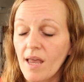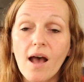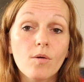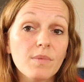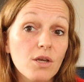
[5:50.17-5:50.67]

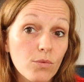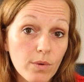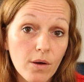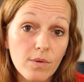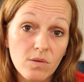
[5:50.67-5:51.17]
help me
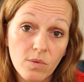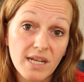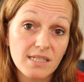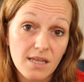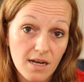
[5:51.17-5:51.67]
grow in
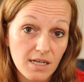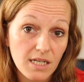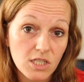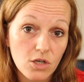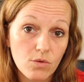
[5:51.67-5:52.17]
ways that I
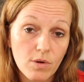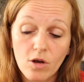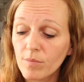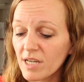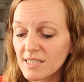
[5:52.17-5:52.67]
need to
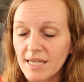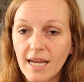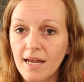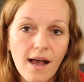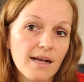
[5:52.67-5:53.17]
grow, because I
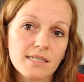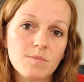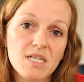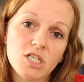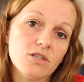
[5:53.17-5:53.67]
can't ask
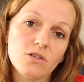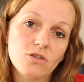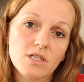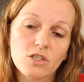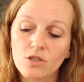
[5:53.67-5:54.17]
my
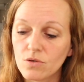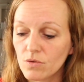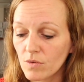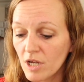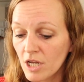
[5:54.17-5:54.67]
children
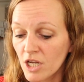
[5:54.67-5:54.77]
to